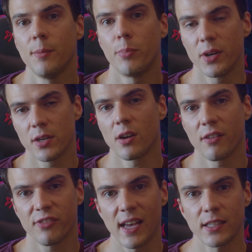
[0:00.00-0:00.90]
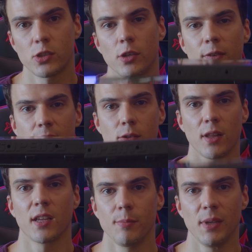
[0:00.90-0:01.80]
Put it on a flat surface so
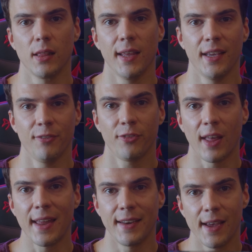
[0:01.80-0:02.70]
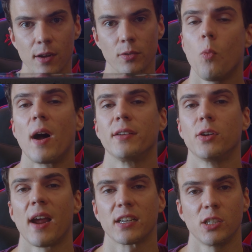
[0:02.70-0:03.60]
that it can be laying flat down while
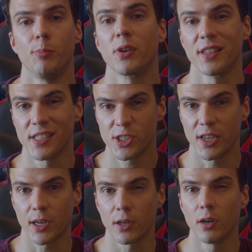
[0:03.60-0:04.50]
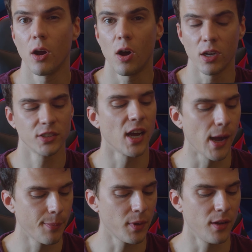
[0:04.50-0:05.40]
you're actually putting the sticker on
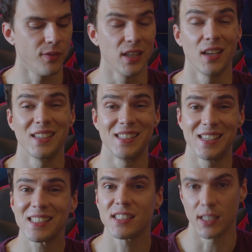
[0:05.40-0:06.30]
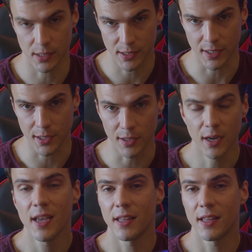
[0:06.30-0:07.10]
top of the existing sticker.